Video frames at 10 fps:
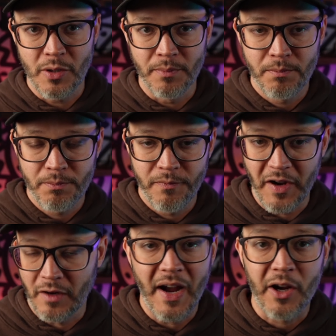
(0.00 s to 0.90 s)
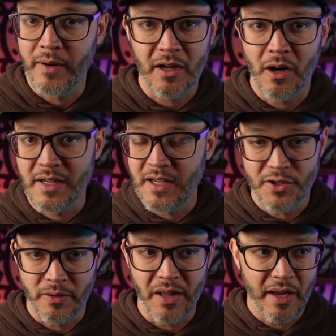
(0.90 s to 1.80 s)
to verify credit card
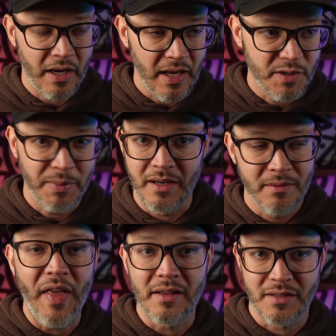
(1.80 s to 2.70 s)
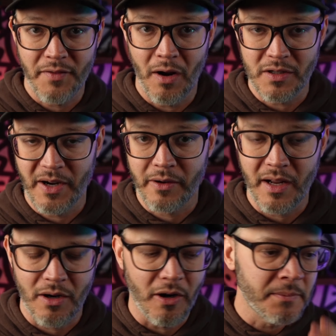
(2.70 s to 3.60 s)
details or anything and spend thousands of dollars on my
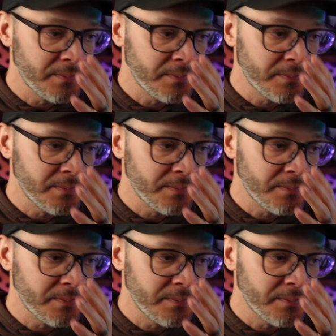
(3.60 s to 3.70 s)
credit card.